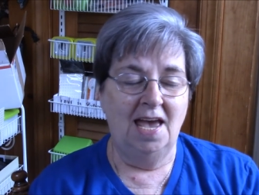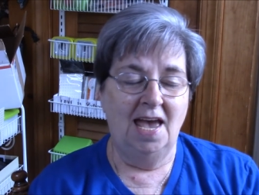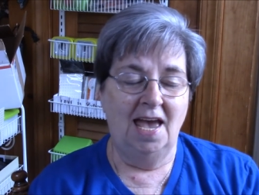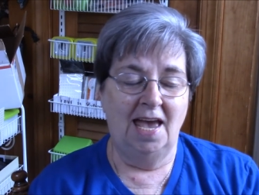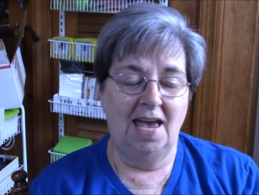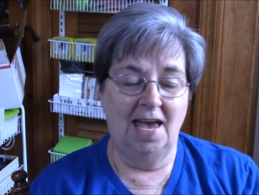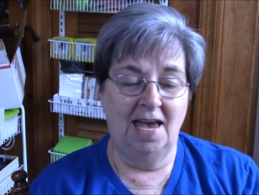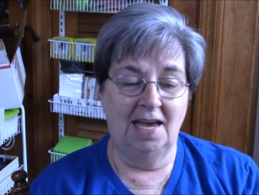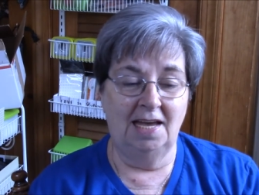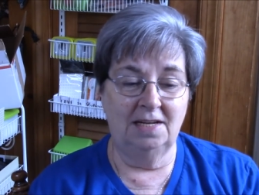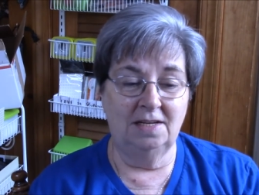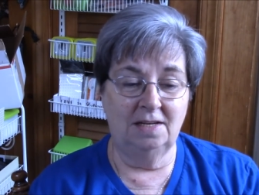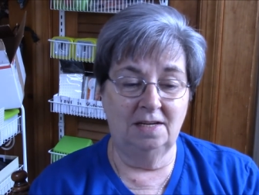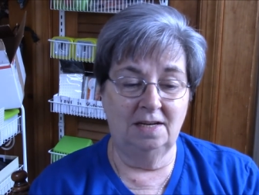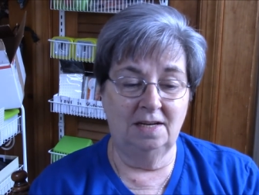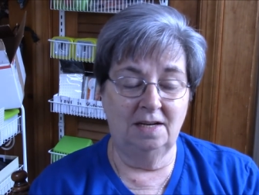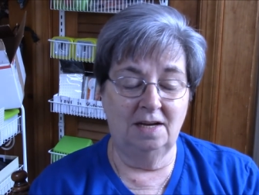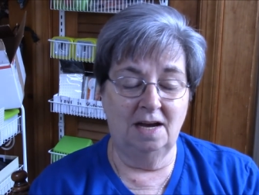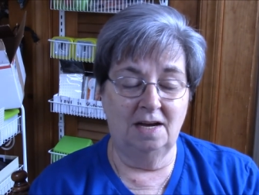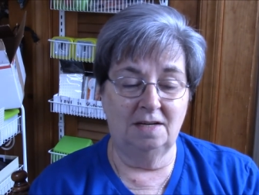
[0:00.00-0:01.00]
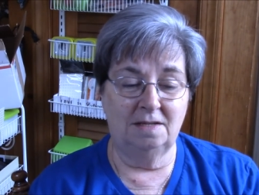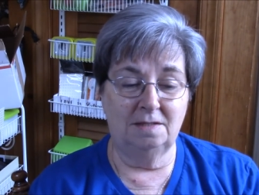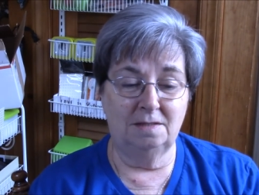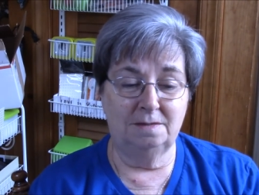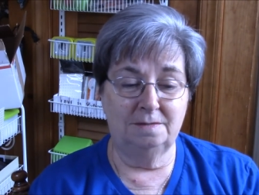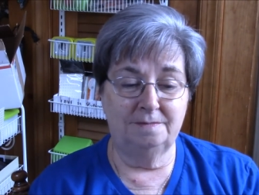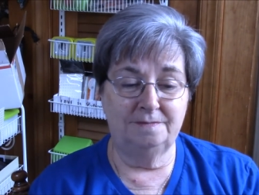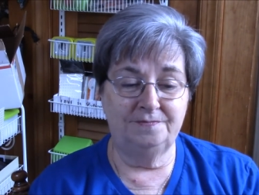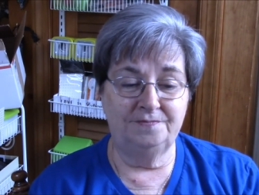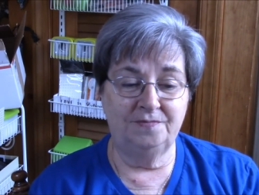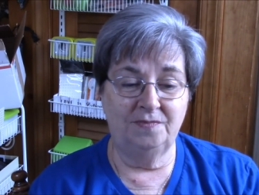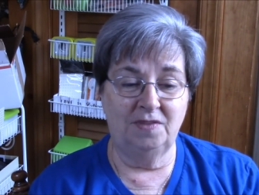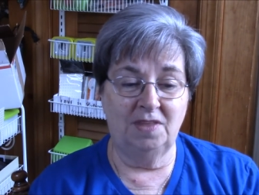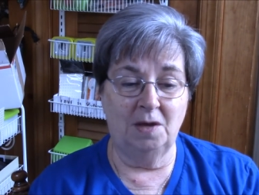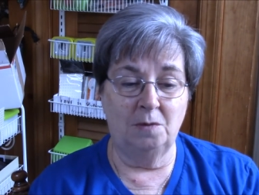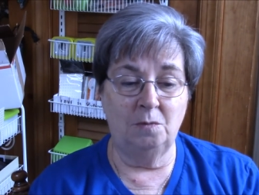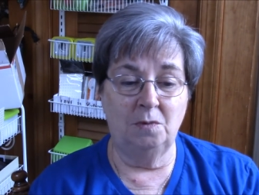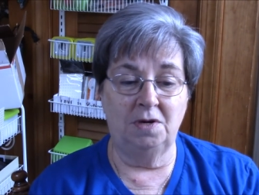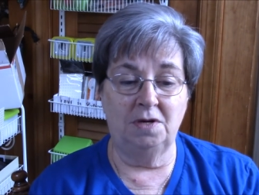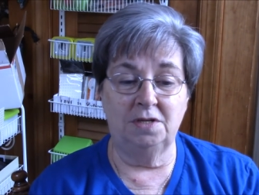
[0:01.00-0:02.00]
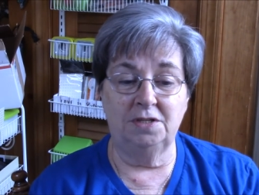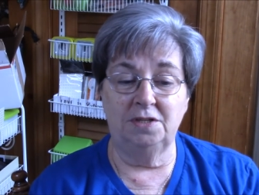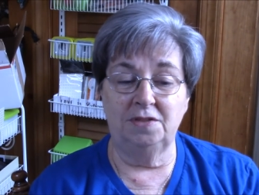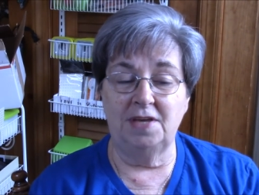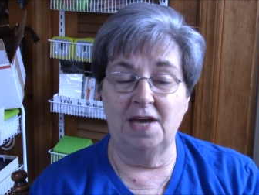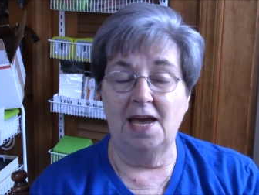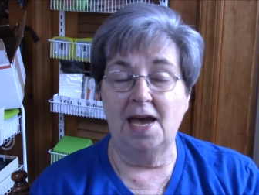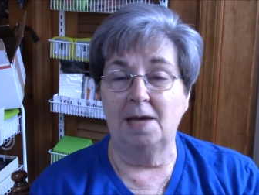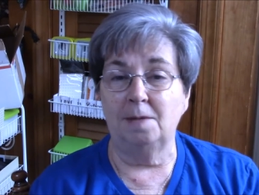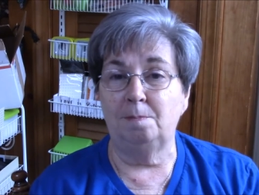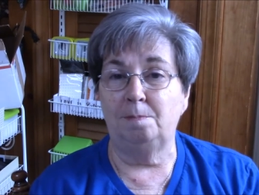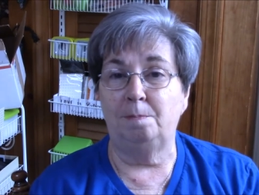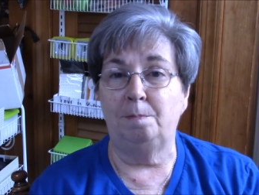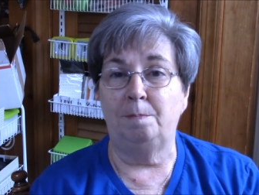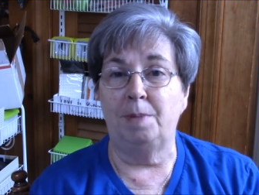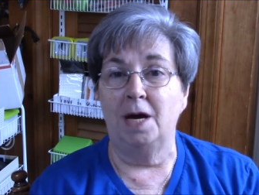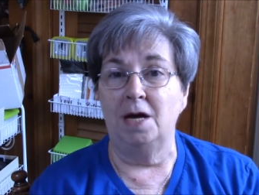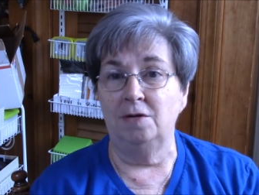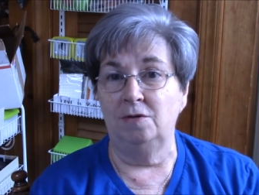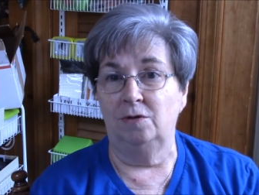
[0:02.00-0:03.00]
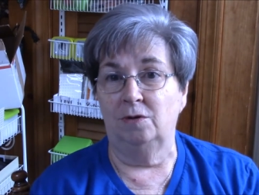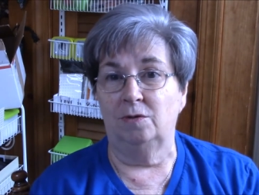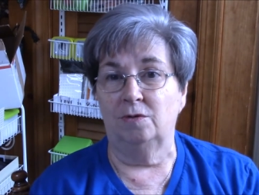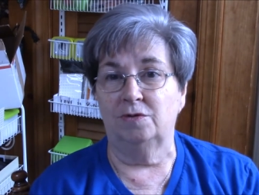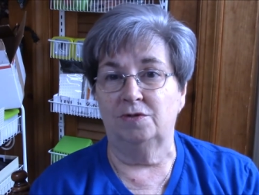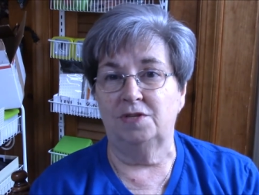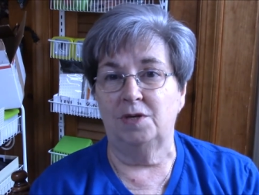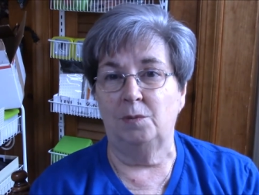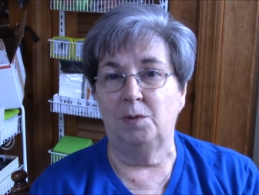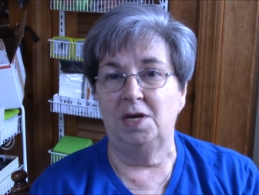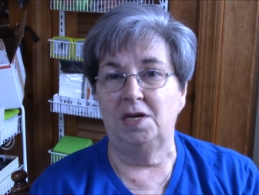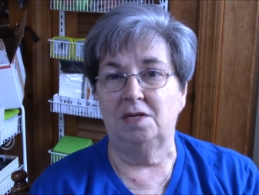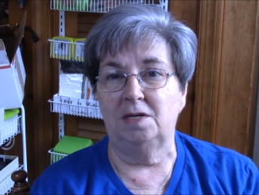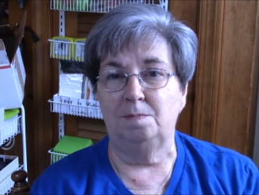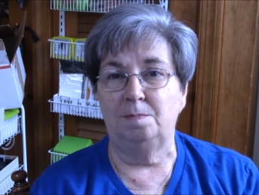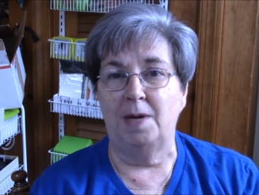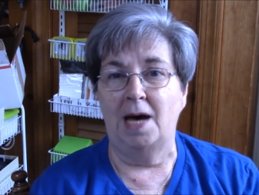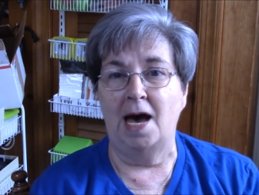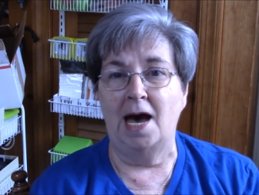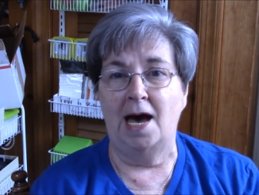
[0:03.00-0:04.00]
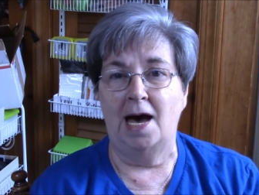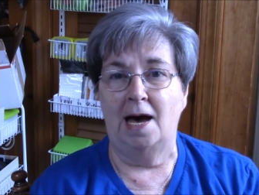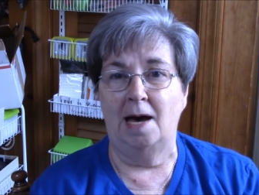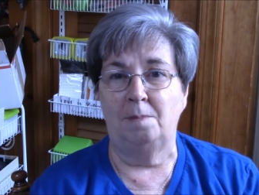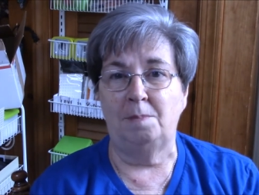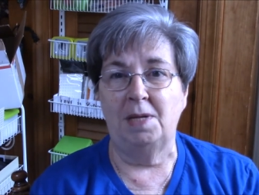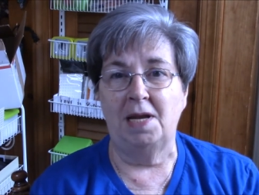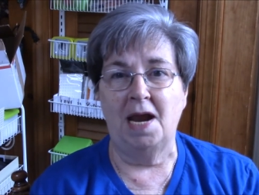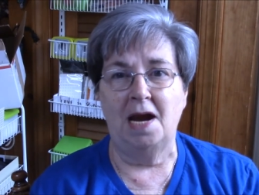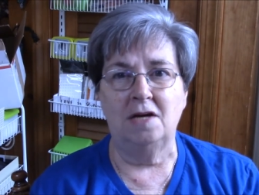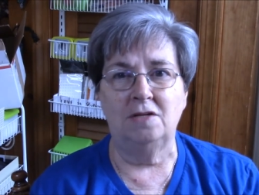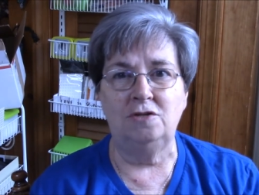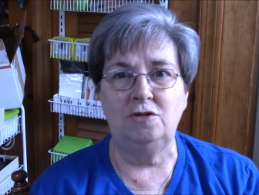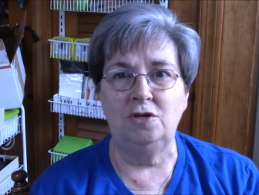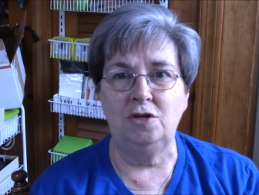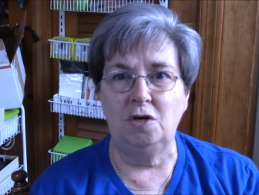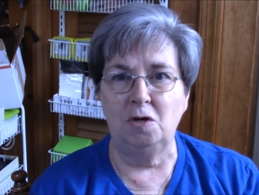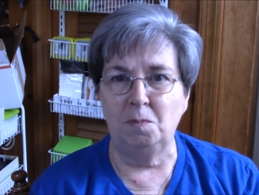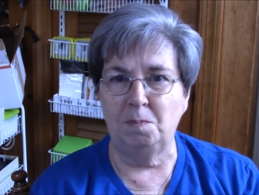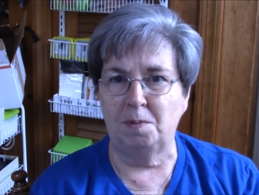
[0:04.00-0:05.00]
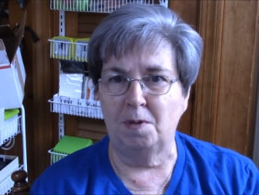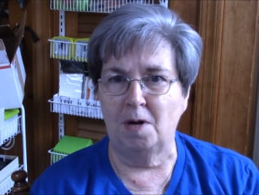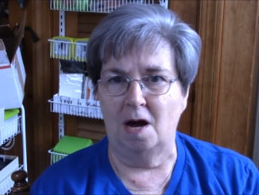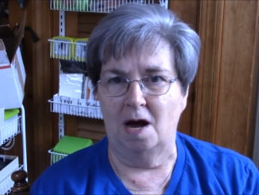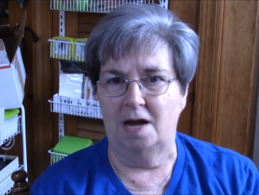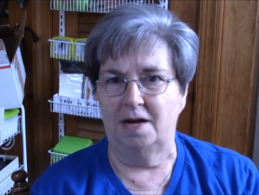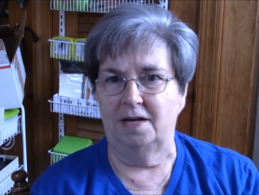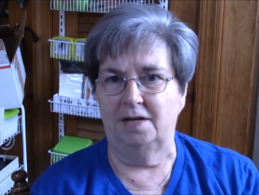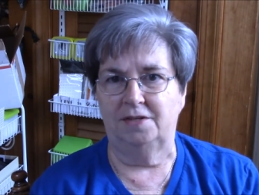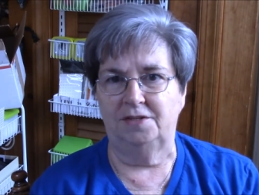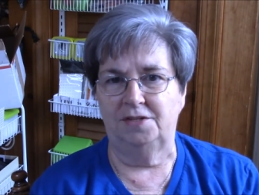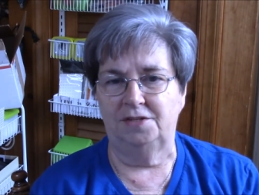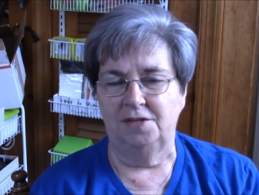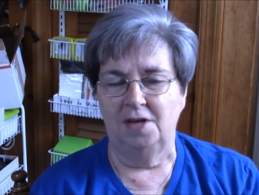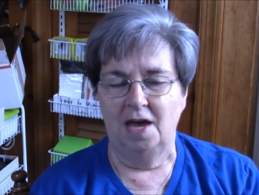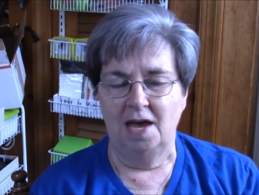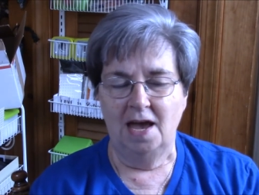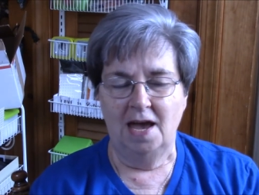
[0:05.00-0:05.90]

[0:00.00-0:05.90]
and um, then where they had bundles that we could buy, but our new products,